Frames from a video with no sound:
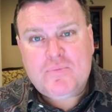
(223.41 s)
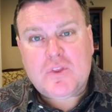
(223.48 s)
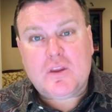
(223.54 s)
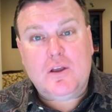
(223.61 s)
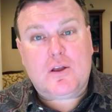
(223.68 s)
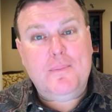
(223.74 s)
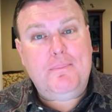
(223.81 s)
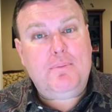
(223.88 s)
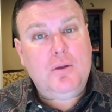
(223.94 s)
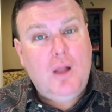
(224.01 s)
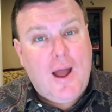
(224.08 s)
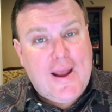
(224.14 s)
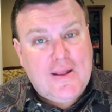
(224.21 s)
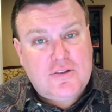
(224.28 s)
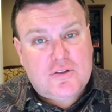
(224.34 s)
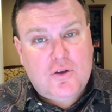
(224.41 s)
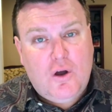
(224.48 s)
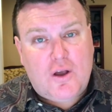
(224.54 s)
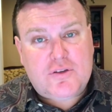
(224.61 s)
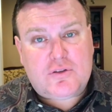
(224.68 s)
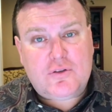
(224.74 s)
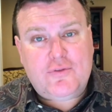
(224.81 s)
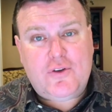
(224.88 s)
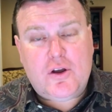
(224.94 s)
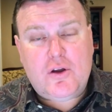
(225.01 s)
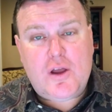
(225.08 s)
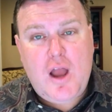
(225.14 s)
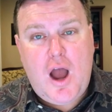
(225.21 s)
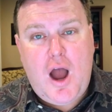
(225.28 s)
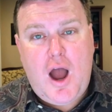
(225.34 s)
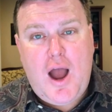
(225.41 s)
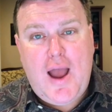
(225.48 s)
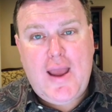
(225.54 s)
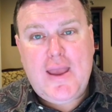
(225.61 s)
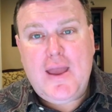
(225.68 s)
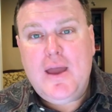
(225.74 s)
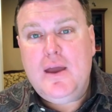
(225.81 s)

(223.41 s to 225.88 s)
The compliance costs are very high.